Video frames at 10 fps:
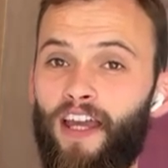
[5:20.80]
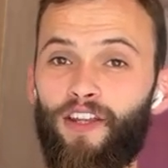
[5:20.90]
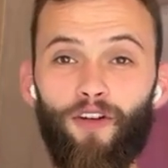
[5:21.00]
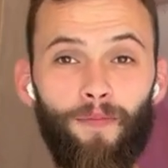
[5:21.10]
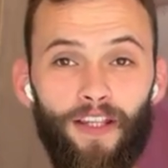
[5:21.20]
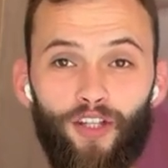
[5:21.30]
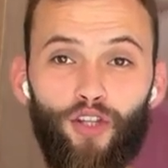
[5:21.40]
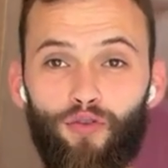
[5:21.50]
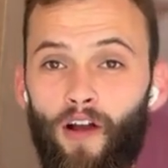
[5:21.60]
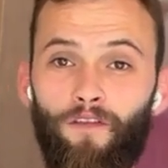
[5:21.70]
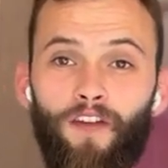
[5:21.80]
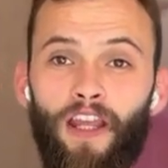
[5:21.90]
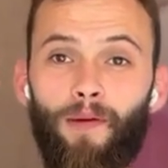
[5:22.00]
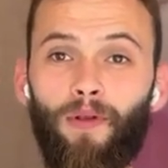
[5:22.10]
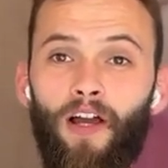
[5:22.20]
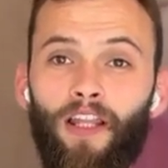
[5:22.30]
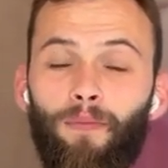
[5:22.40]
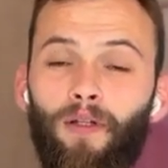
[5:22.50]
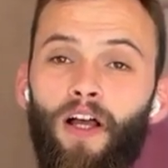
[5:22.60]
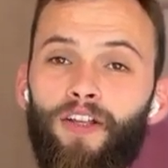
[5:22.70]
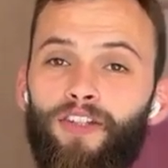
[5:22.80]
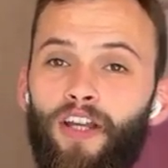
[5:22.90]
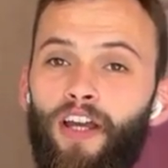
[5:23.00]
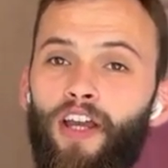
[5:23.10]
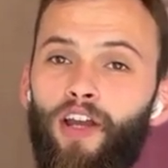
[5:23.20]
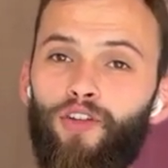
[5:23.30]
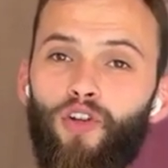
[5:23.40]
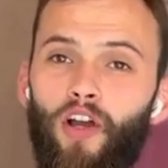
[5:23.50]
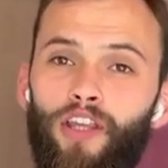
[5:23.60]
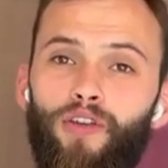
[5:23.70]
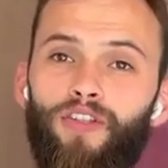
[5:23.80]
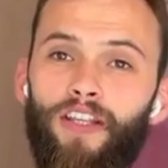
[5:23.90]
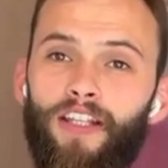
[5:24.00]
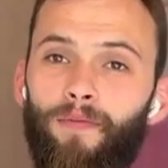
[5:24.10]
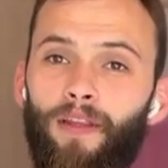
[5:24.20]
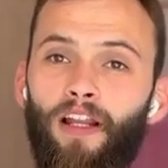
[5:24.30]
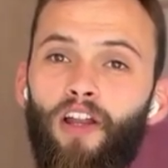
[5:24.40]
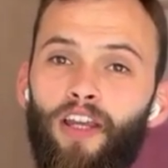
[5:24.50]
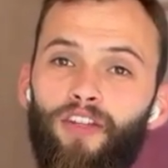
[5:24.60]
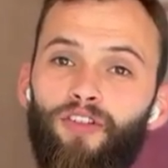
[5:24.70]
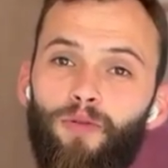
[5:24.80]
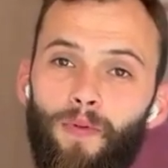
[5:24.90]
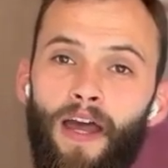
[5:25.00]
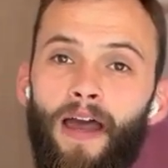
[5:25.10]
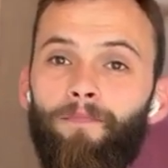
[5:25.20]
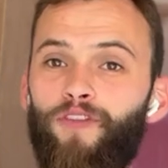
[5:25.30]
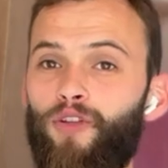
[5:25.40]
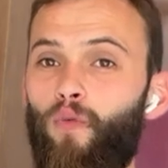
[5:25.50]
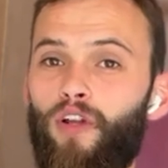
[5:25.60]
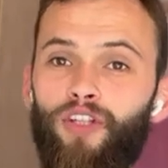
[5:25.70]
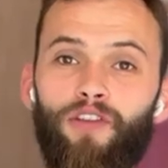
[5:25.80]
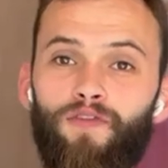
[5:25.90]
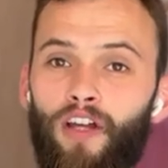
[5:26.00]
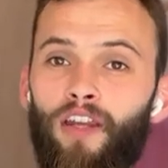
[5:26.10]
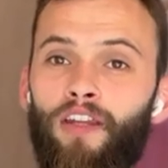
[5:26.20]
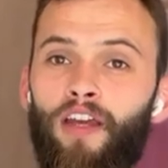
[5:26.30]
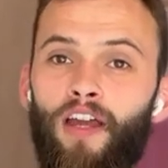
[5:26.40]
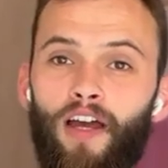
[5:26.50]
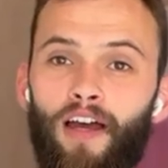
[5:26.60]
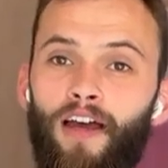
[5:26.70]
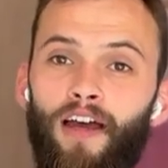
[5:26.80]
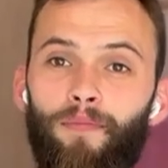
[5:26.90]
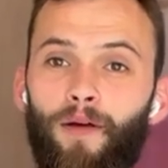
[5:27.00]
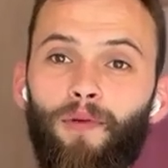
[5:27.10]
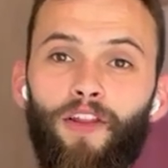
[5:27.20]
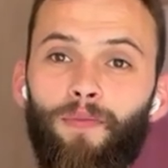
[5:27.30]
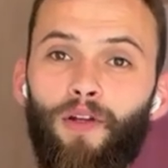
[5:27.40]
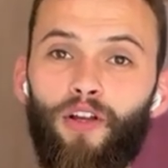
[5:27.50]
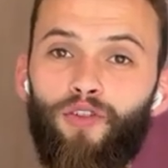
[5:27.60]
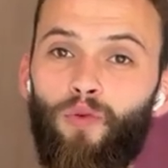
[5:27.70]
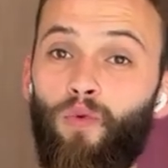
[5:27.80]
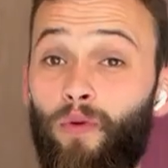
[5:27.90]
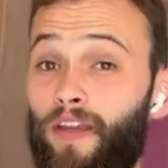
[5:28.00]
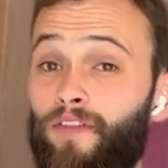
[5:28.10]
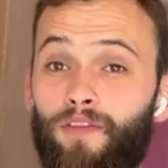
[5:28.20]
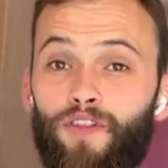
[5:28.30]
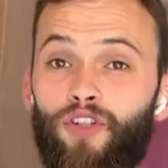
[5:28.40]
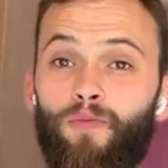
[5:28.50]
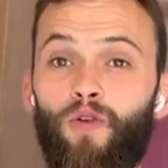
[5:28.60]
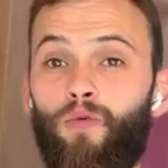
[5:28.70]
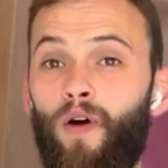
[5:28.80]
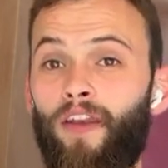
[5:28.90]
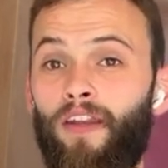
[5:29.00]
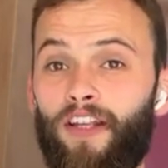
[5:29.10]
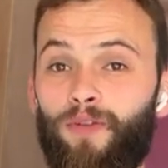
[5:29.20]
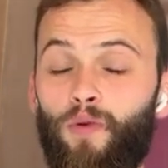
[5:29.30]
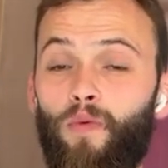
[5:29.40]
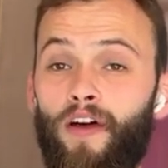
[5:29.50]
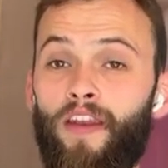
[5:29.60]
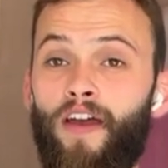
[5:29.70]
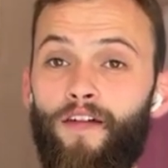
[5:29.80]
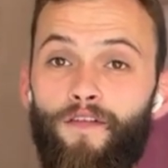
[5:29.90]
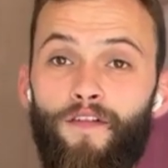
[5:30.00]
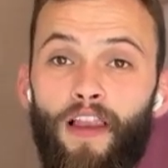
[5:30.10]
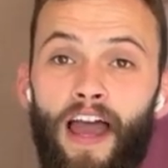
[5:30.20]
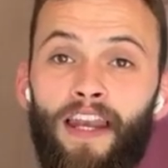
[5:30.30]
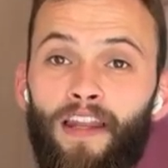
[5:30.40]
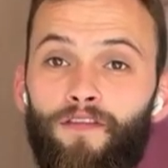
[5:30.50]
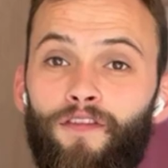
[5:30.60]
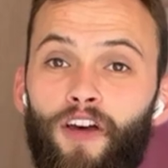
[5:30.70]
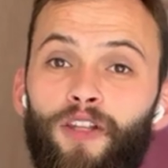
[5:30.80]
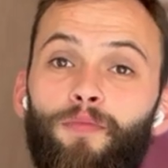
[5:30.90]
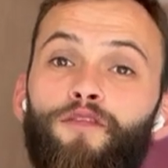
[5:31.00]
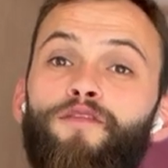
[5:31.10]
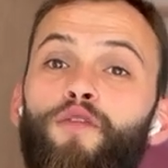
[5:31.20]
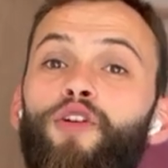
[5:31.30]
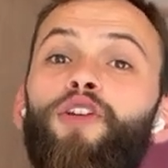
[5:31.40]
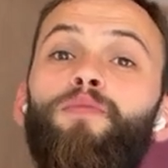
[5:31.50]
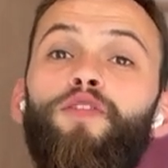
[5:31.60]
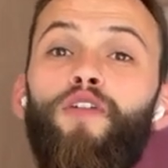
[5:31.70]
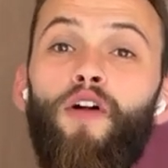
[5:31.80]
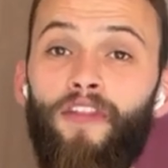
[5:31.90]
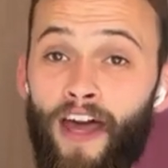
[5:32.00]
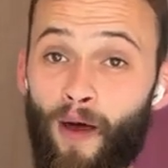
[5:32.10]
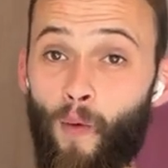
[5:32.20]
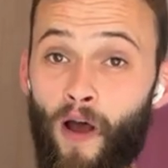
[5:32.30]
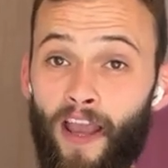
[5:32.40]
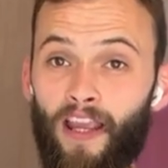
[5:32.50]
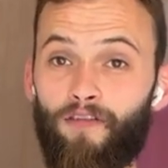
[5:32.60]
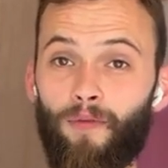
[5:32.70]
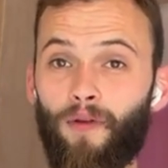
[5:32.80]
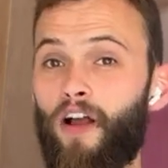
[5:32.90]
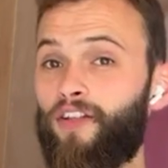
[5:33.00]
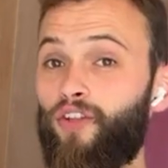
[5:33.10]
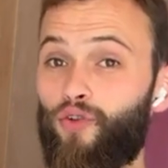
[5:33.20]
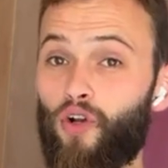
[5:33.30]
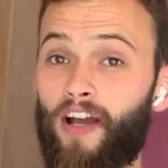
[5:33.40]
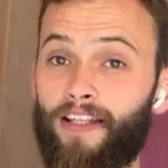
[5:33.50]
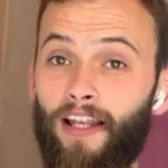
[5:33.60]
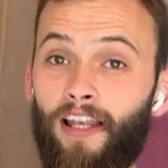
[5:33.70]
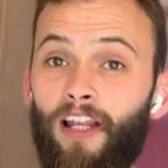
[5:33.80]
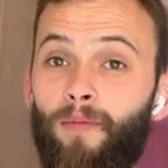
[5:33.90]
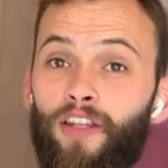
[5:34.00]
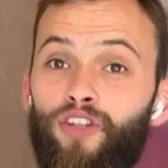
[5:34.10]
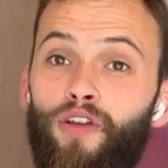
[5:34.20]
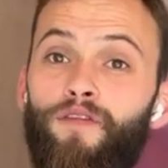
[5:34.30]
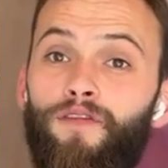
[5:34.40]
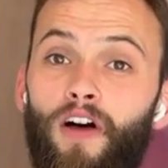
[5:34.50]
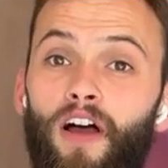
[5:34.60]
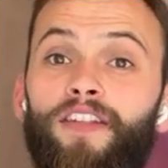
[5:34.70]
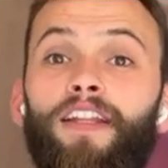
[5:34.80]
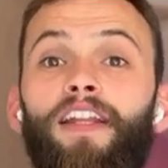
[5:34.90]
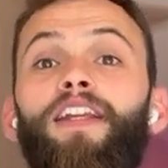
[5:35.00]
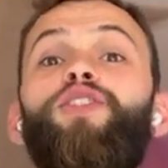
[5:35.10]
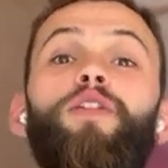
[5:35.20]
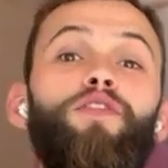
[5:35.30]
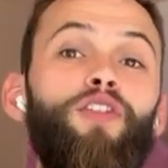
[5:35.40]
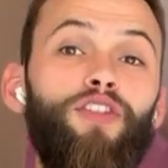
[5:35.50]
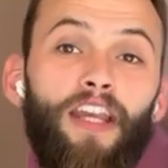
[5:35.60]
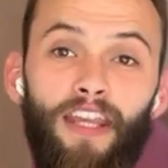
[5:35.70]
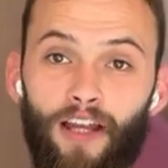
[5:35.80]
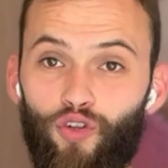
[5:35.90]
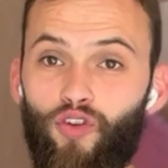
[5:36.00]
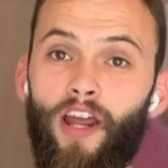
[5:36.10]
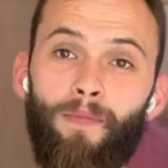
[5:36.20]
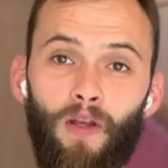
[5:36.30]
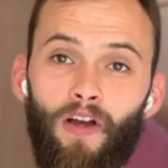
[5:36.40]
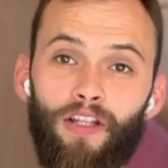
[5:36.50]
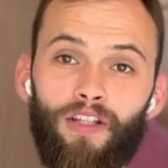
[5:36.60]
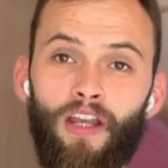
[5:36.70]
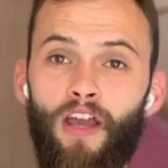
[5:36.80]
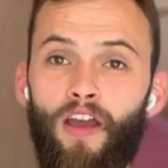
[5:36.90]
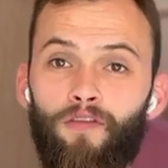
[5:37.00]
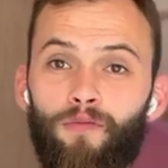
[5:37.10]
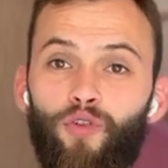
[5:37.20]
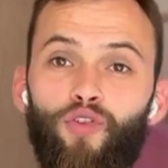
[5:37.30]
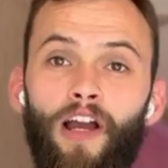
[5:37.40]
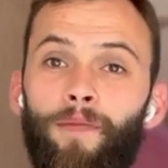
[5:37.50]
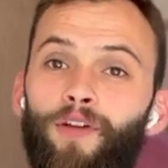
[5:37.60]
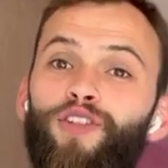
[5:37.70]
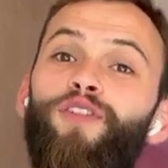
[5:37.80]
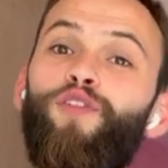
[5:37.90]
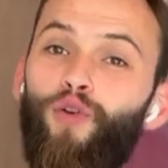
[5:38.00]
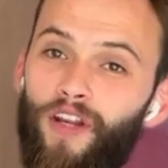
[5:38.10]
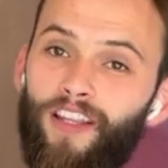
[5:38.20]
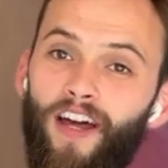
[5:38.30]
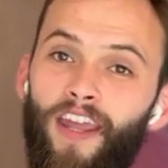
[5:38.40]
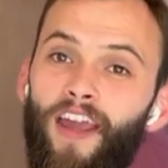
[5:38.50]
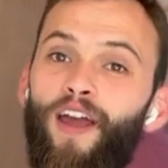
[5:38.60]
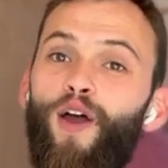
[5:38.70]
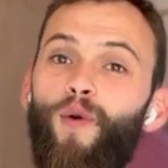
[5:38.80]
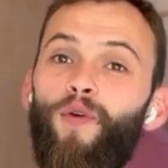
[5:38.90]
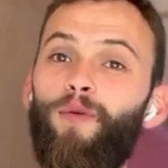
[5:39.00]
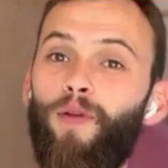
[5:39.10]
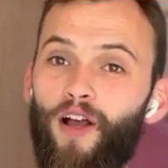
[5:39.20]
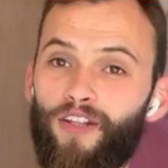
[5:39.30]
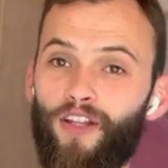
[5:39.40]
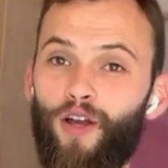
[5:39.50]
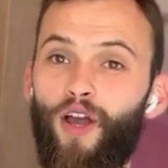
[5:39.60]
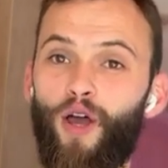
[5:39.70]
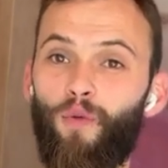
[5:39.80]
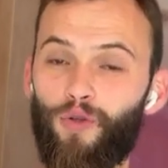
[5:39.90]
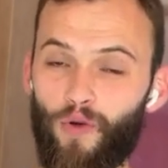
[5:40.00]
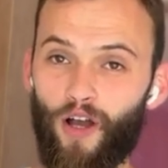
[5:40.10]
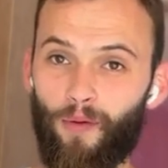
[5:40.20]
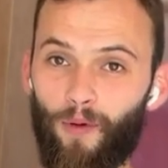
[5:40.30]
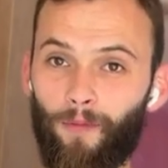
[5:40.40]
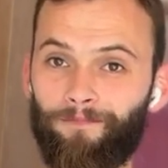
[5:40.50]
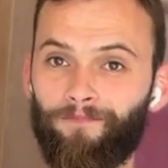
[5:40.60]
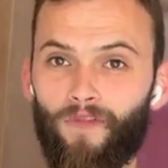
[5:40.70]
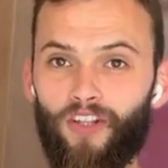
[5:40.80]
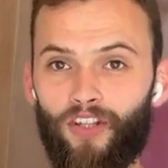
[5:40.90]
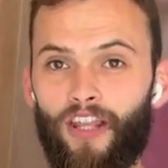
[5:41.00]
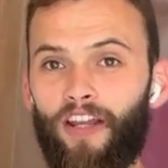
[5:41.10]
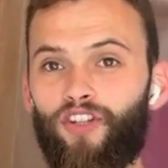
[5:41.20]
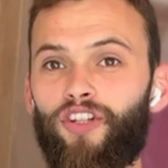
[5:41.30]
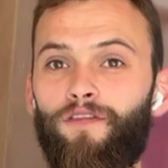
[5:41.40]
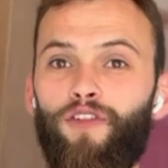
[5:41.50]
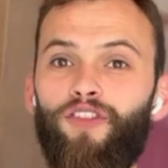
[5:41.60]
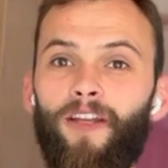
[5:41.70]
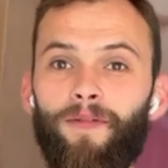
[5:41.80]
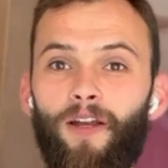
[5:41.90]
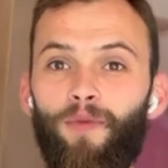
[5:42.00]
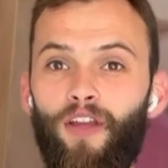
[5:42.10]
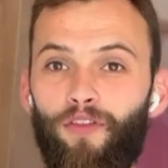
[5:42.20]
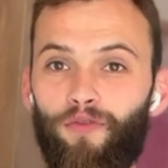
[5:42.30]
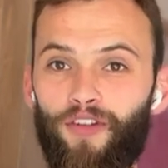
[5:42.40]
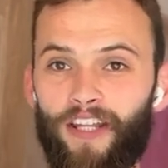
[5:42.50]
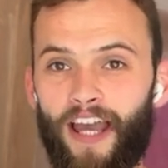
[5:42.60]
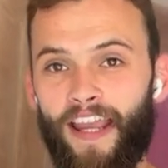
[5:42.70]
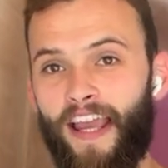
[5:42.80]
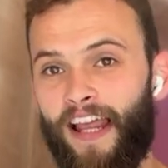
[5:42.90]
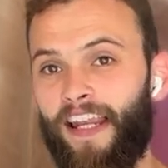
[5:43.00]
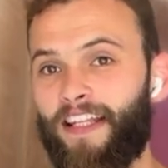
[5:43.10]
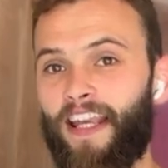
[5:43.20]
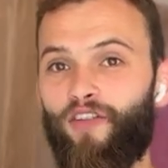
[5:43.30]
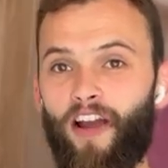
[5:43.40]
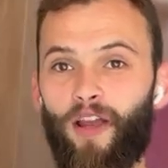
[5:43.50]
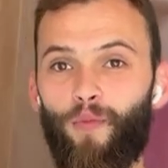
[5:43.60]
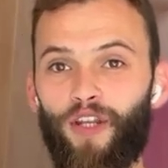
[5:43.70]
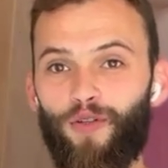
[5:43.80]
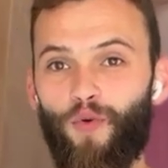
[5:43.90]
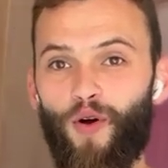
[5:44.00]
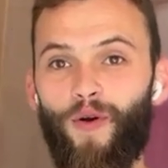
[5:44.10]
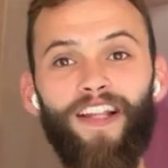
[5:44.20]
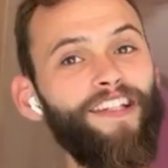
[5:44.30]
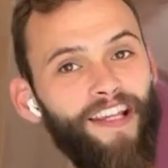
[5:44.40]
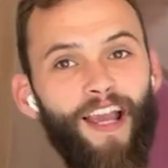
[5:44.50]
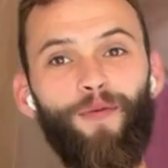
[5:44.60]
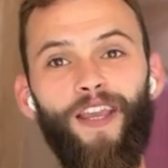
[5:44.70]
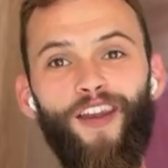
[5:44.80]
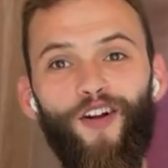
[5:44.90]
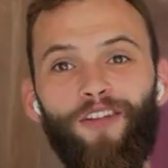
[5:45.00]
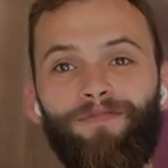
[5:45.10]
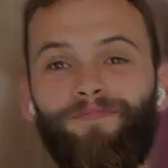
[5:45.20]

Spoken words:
you're a bit scruffy applying the plaster, try using something like your spat. So once you've done apply the plaster on the wall, even if it's a small one, flatten it first before you move on. That way, if the plaster dries a little bit too fast, at least you haven't got to take out tram lines from the trowel because you've already done it when the plaster was workable. So there are just a few tips to help you get through the day. Let's get cracking with this wall and see how we get on.